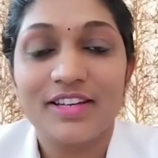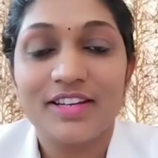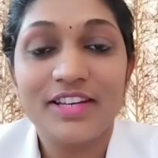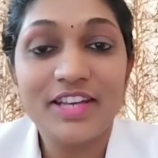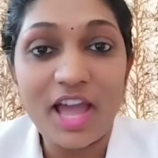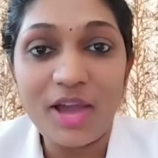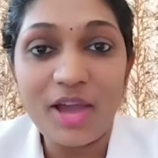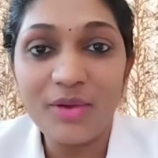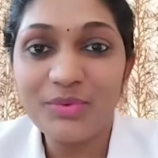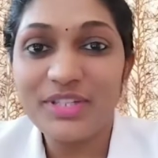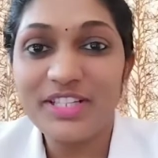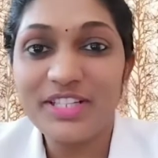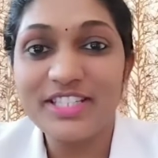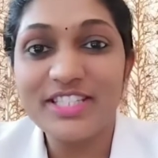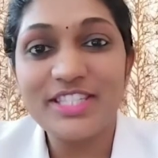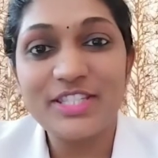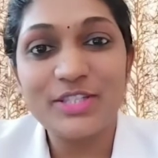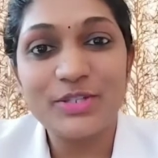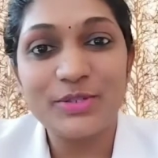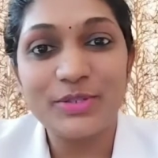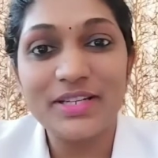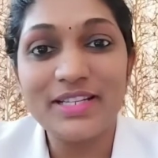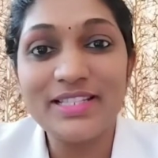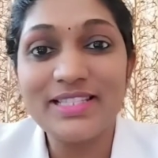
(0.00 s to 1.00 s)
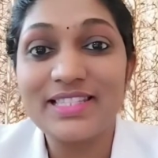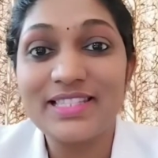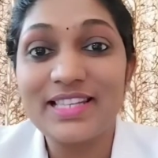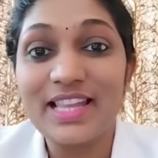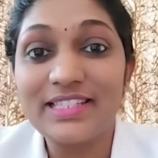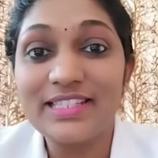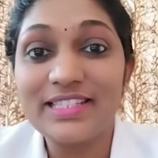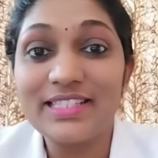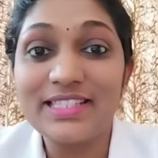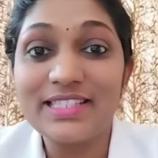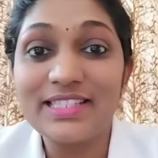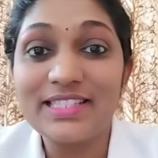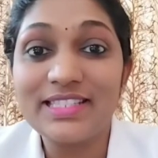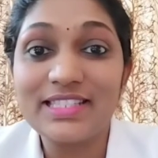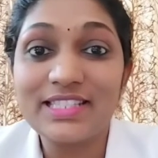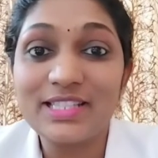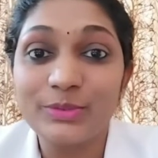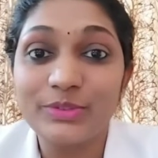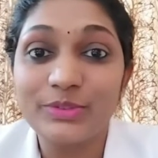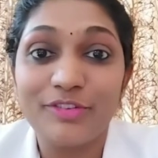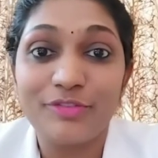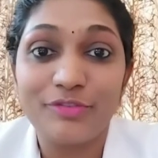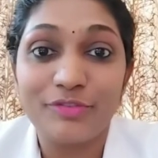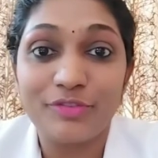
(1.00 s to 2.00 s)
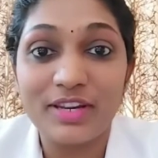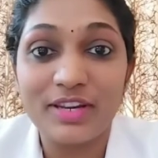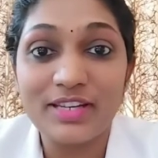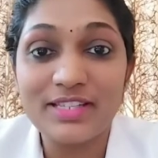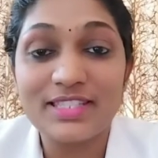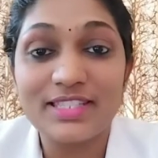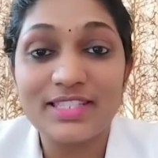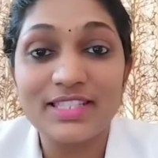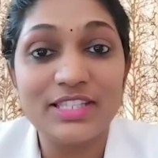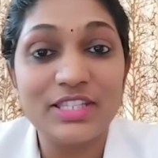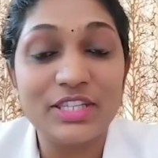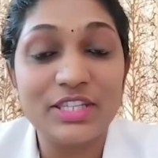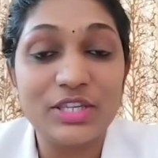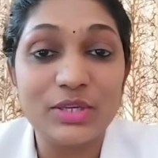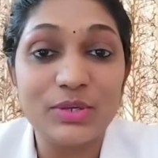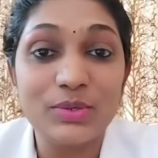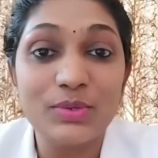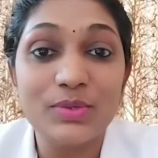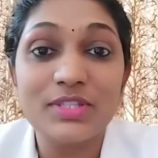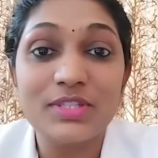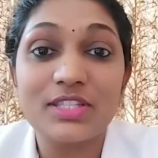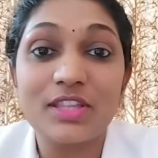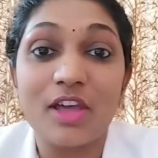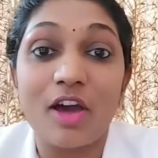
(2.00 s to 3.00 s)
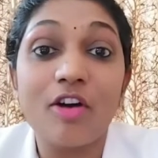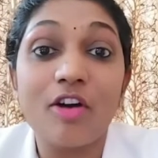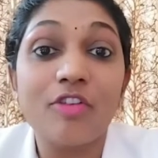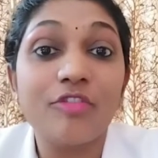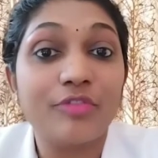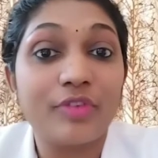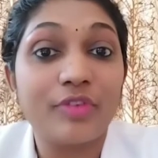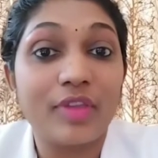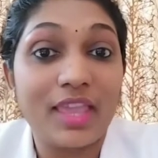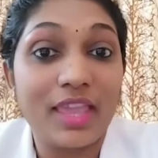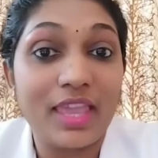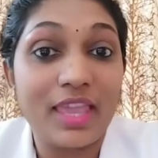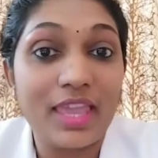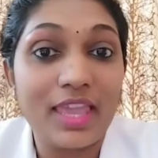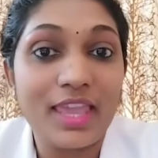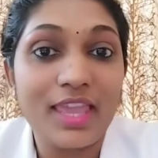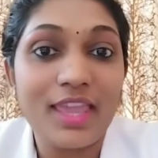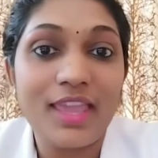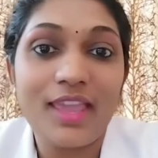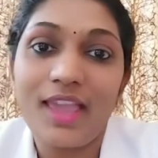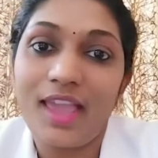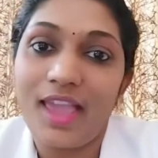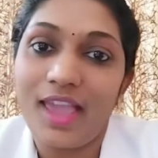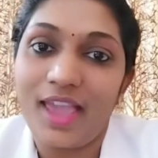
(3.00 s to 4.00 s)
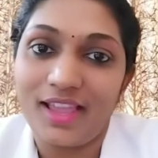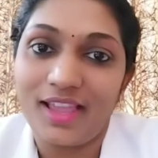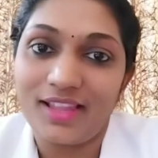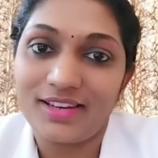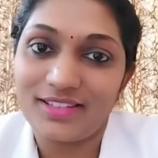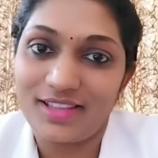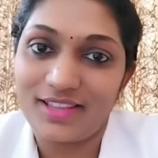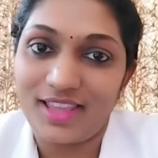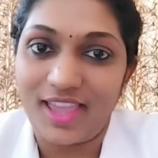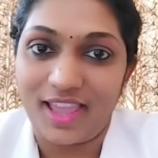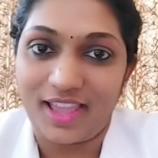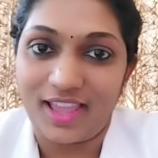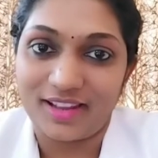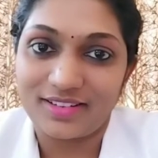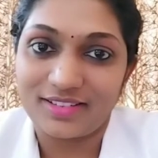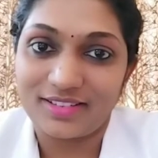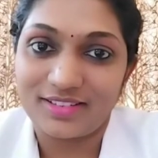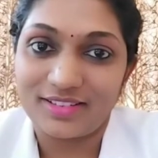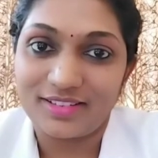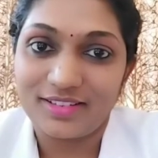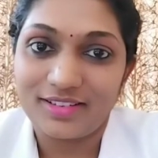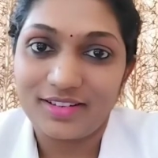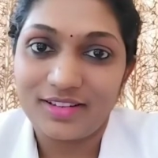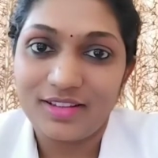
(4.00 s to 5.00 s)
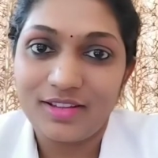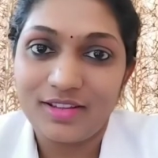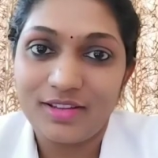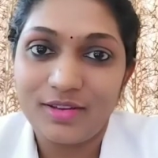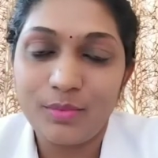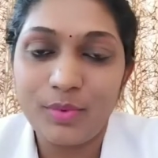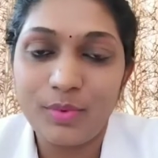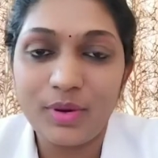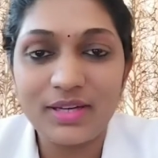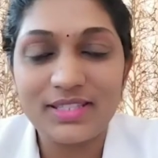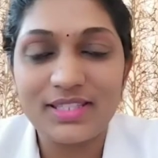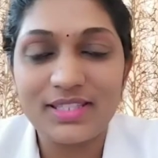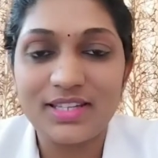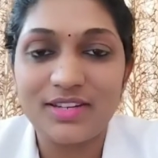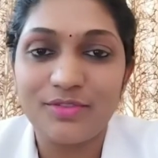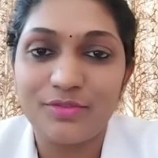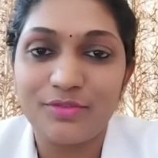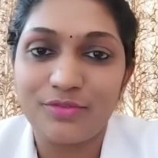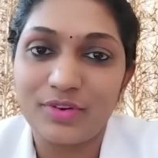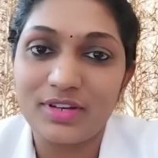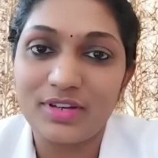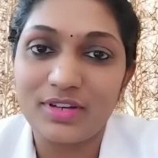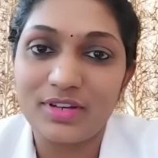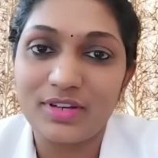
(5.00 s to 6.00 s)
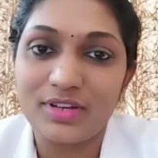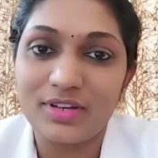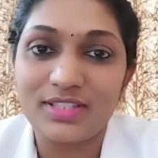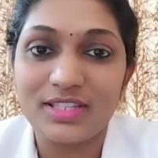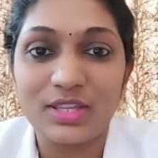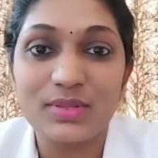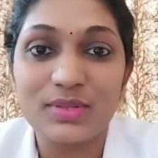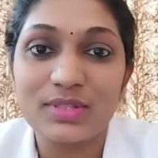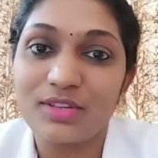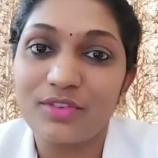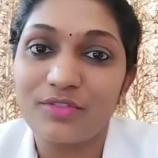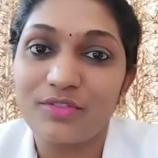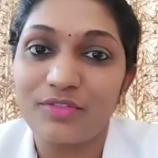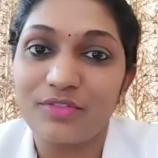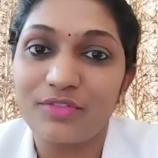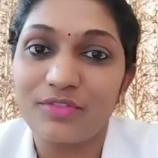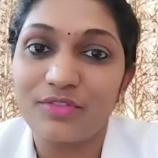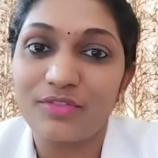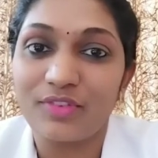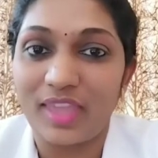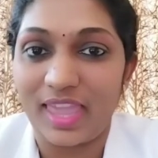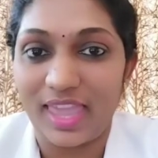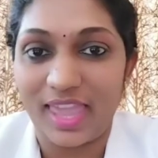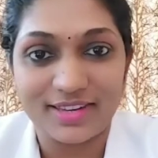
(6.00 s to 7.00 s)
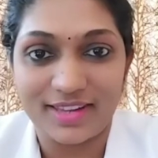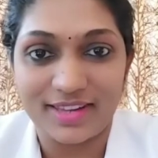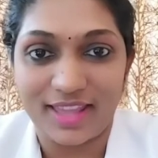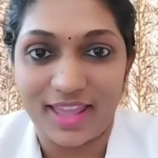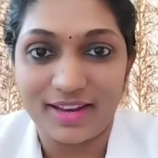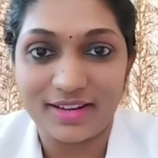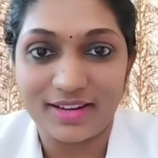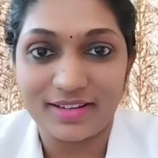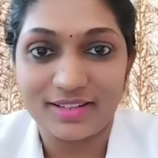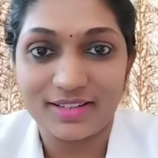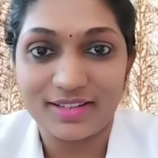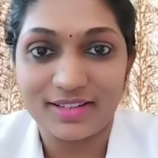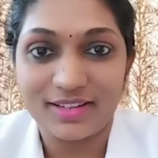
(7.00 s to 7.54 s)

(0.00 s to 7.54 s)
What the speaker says: Now, dear students, let us look the difference in use of a and an. What is the difference in use of a and an?